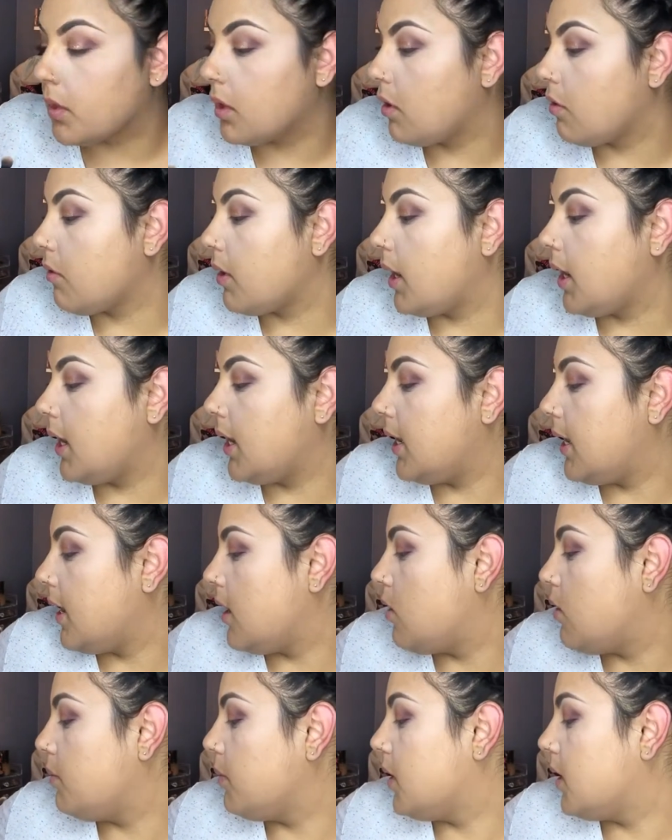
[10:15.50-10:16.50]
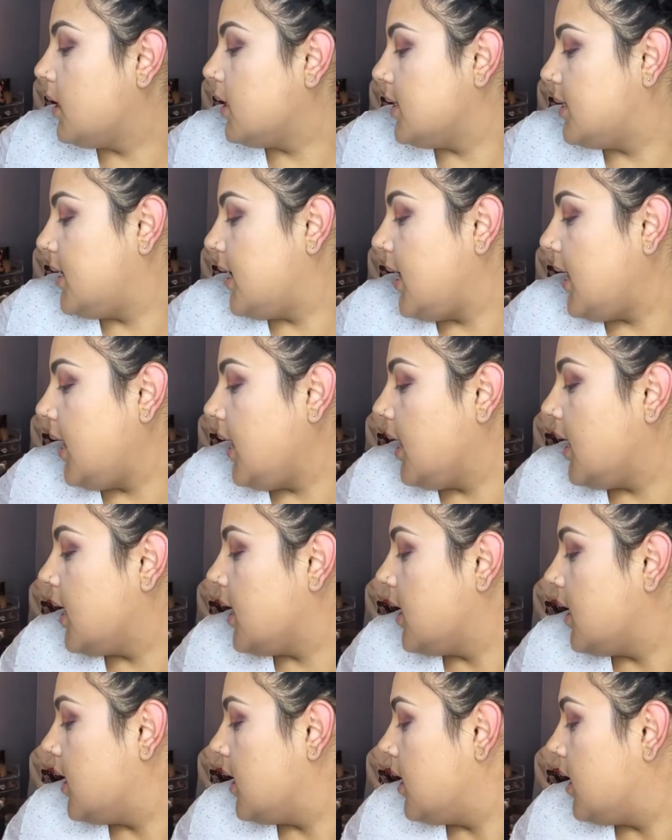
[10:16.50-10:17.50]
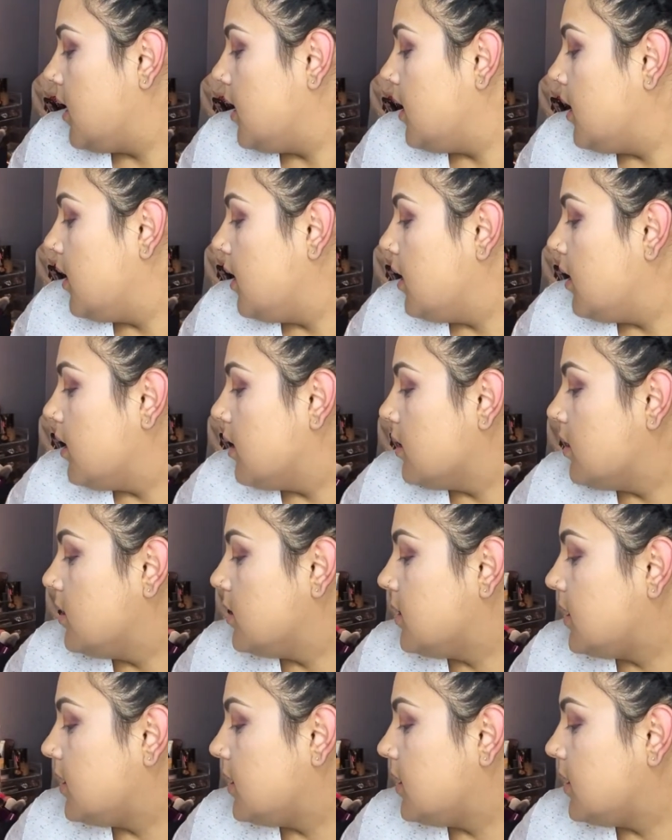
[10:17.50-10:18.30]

All right, and now I'm gonna take the